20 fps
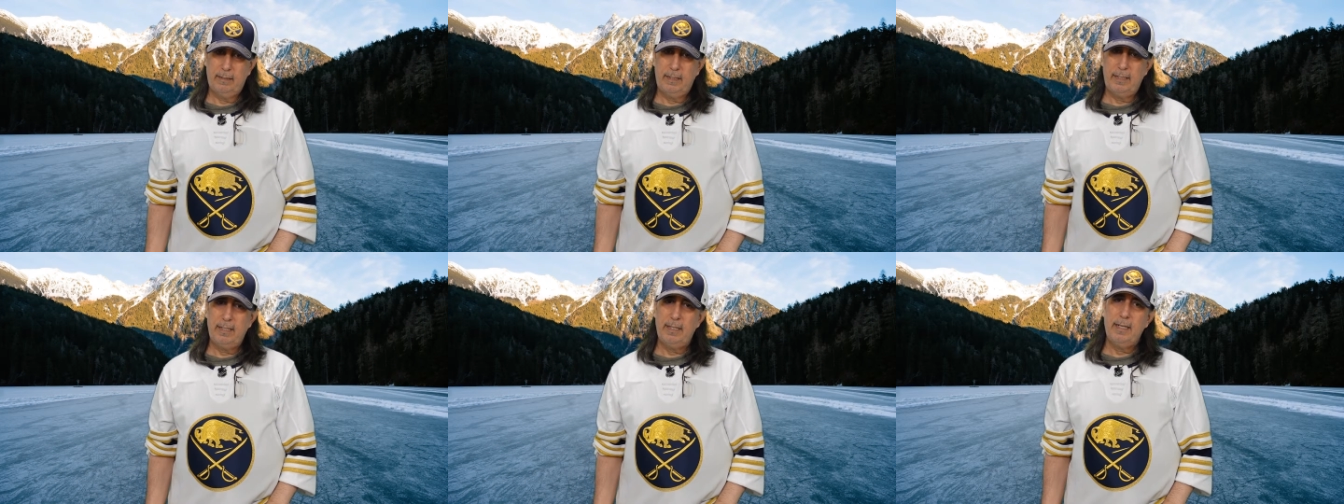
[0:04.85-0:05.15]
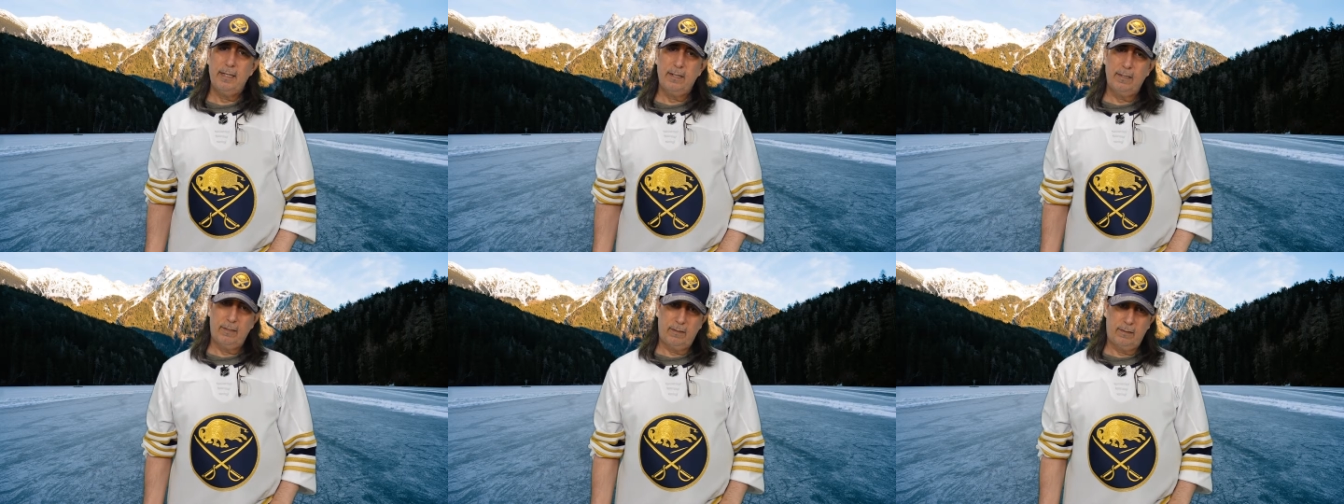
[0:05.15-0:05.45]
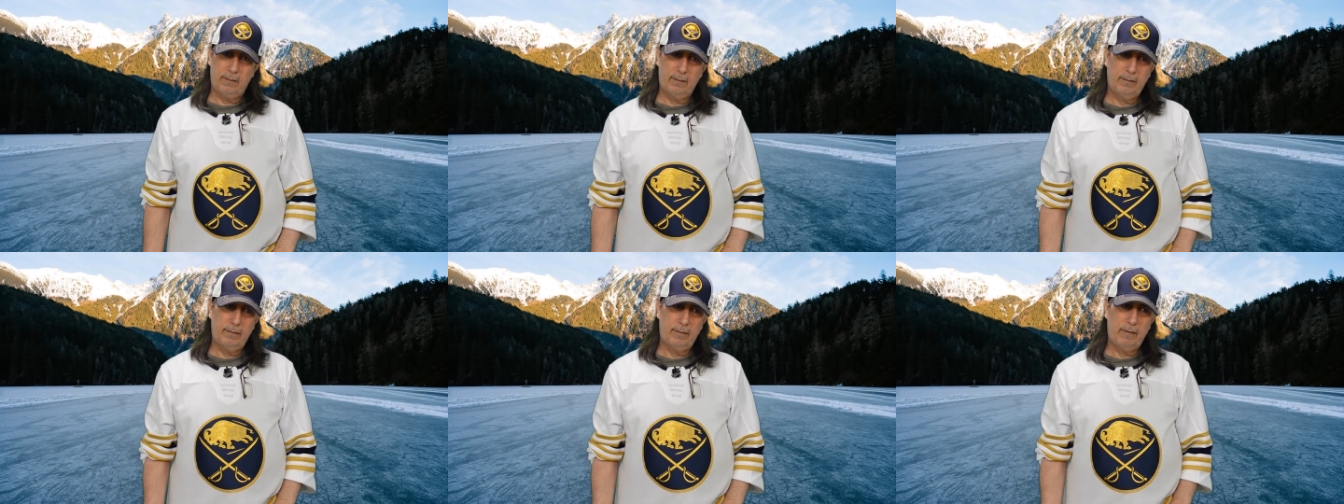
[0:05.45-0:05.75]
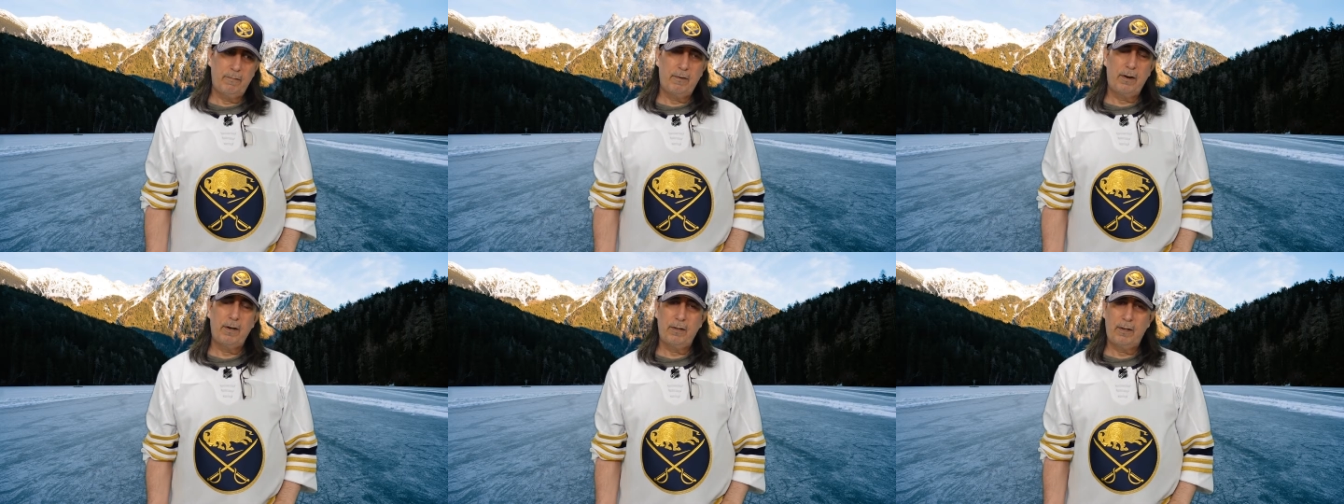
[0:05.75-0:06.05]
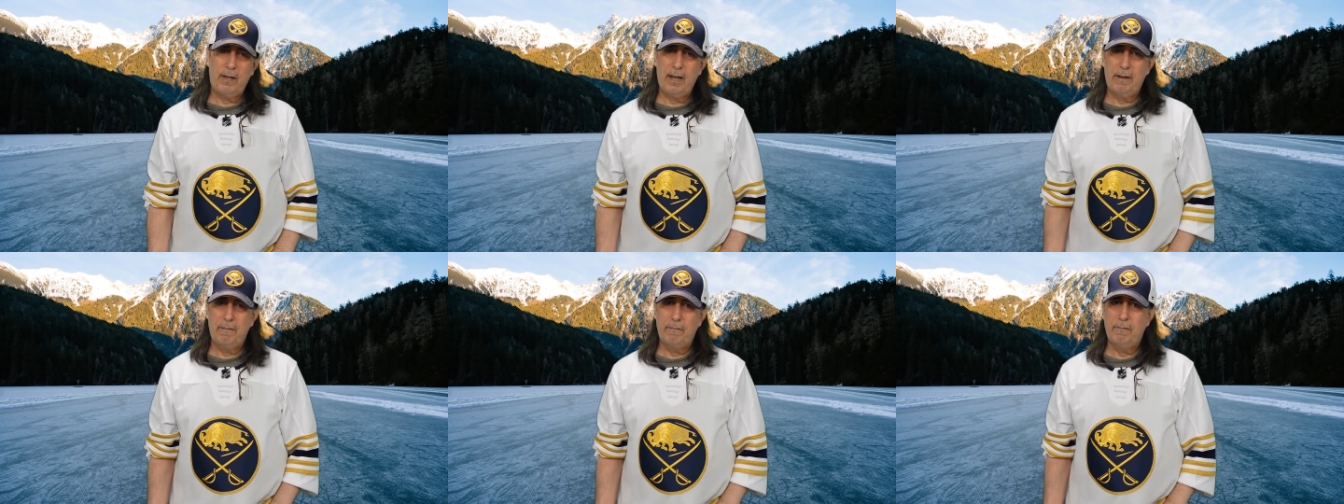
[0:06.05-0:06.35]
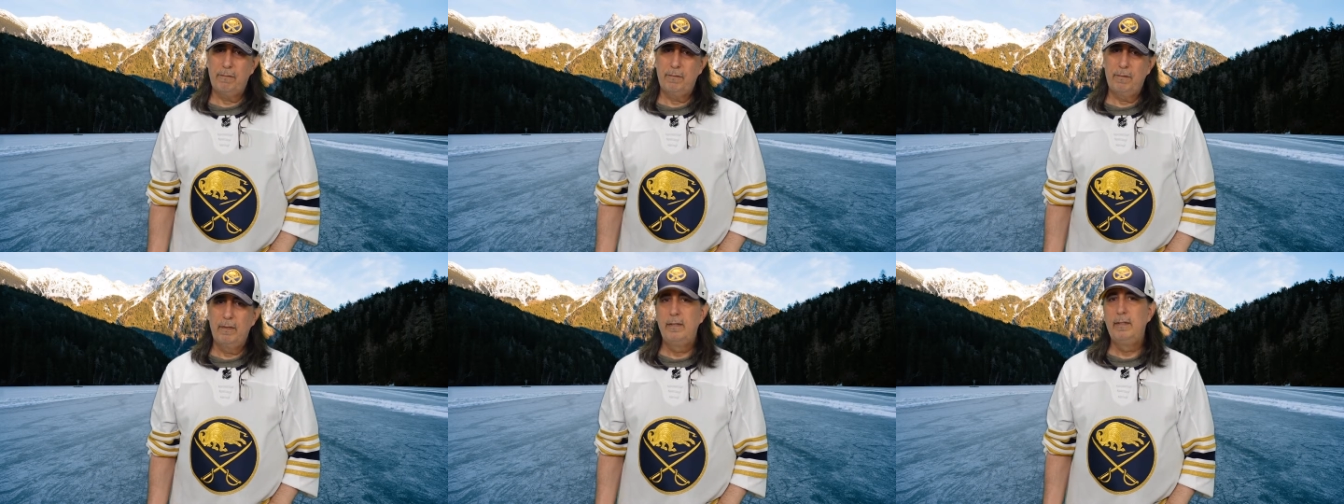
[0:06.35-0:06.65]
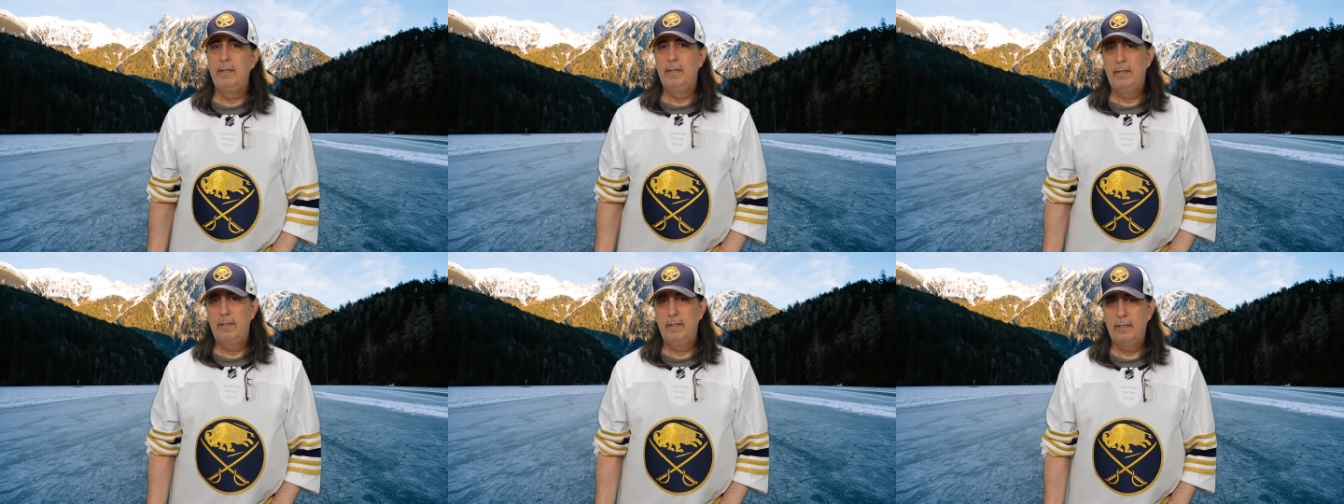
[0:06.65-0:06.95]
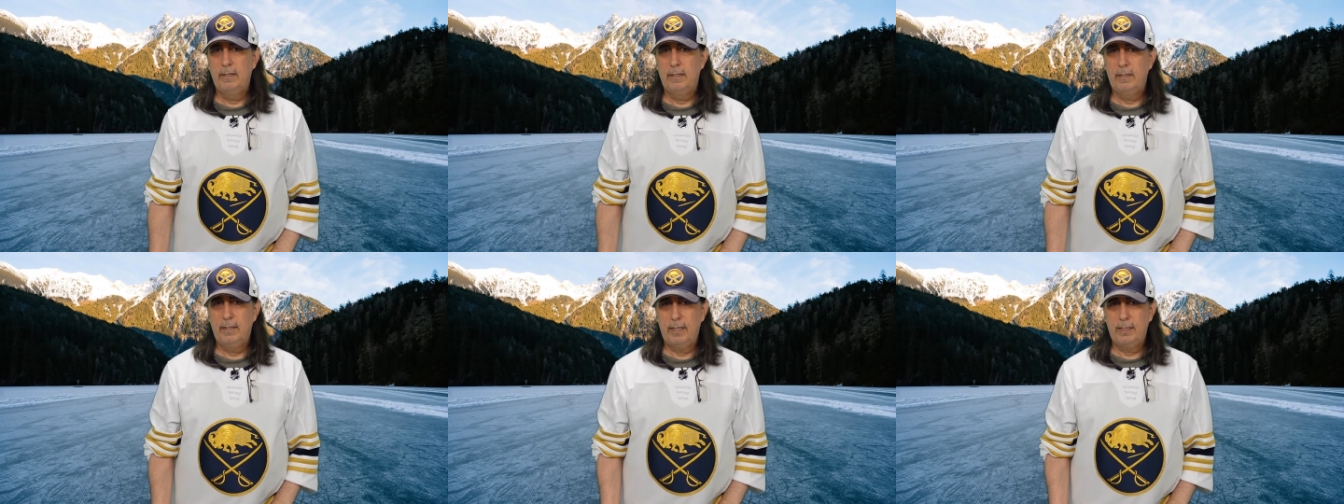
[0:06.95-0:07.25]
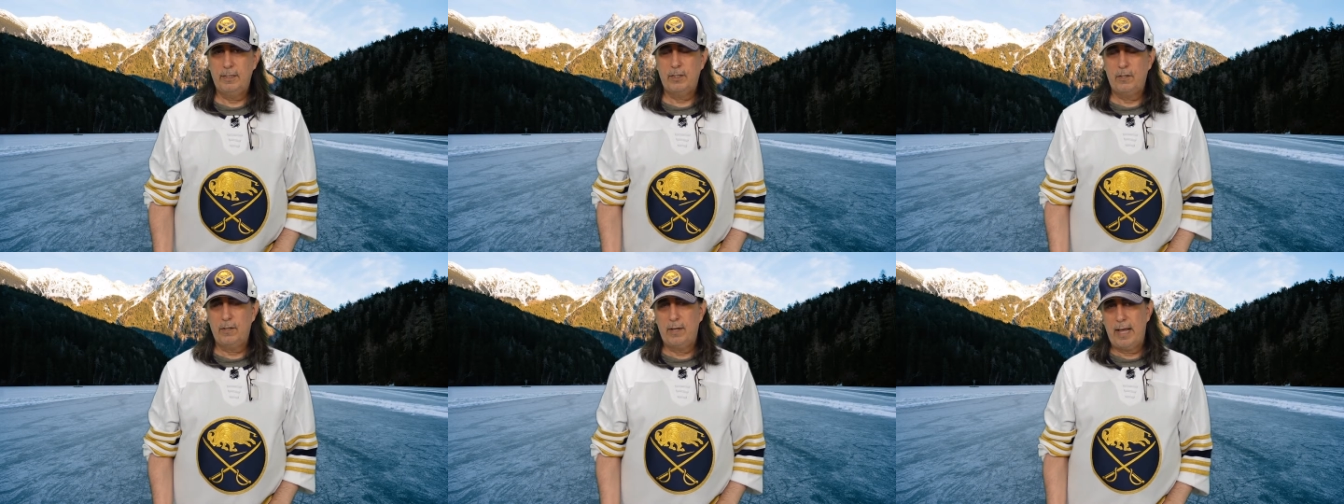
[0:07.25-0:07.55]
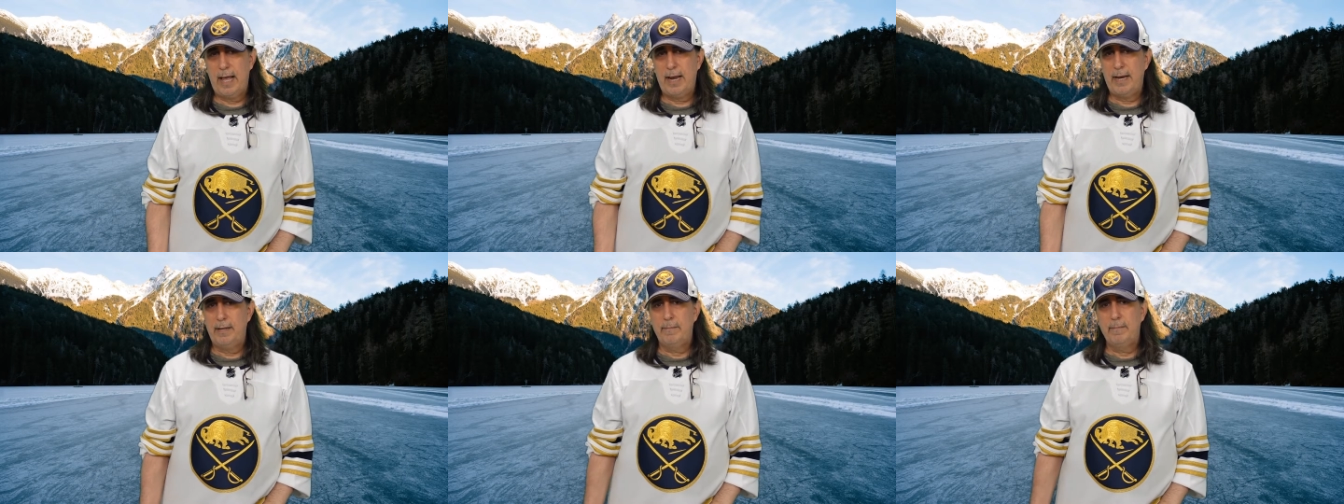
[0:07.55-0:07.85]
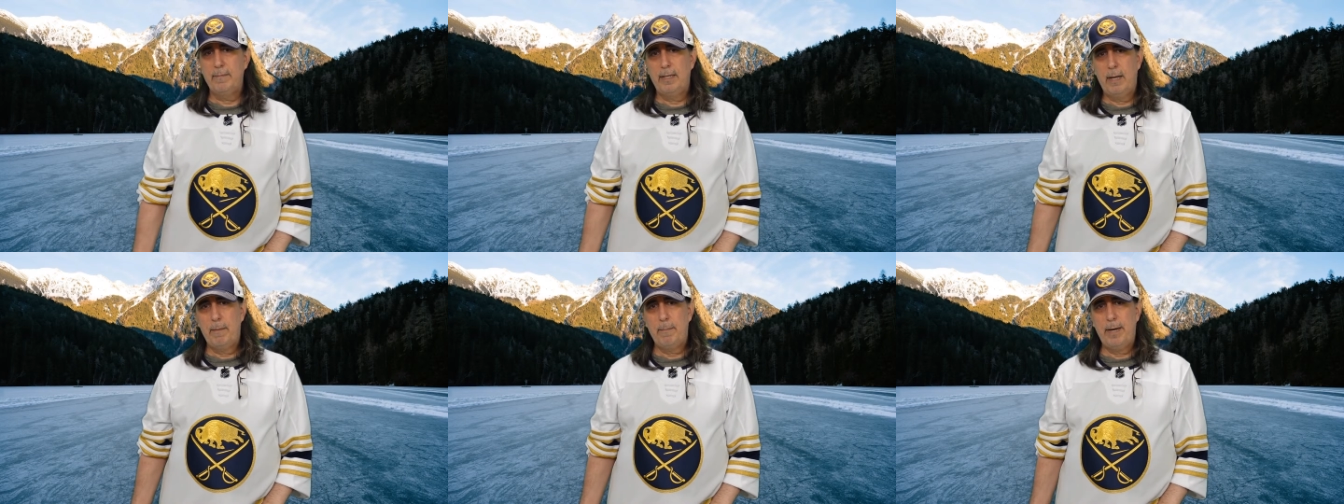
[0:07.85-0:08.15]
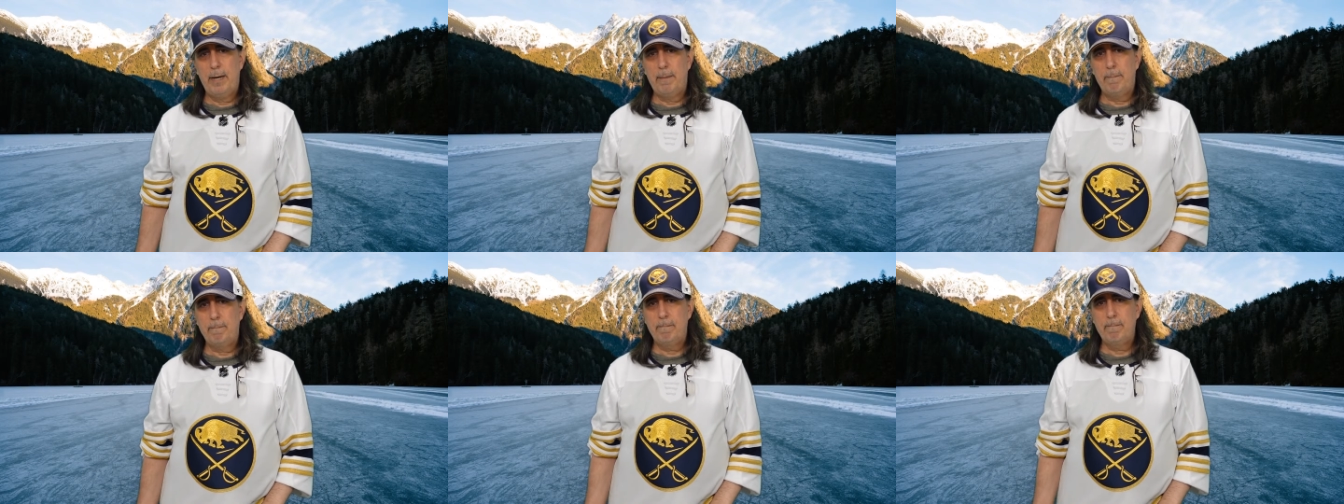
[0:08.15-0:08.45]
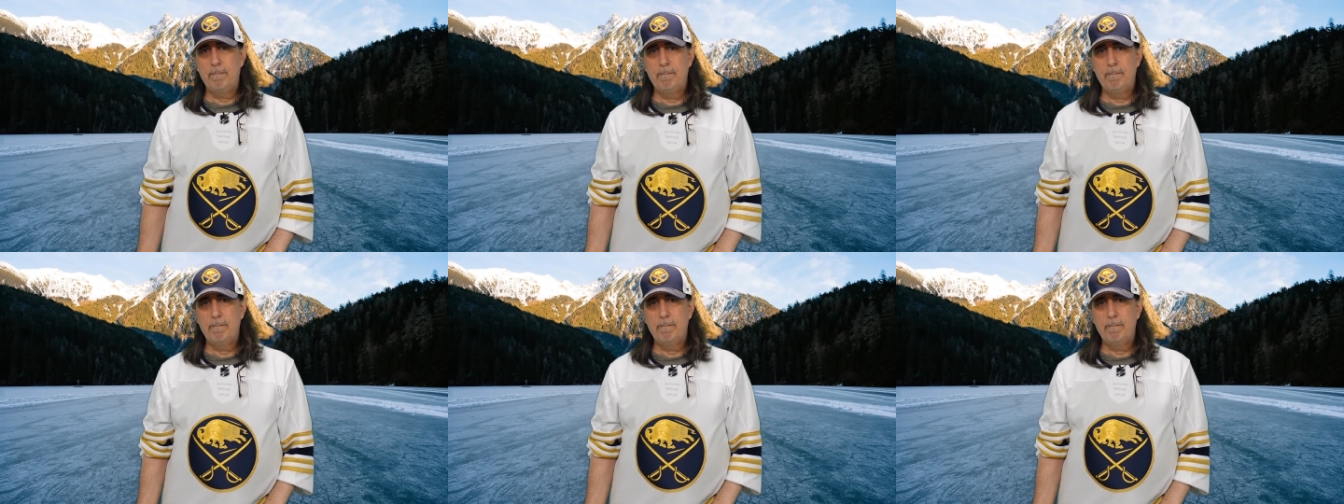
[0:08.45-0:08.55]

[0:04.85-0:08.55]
year of our life. Let's look at it coming up.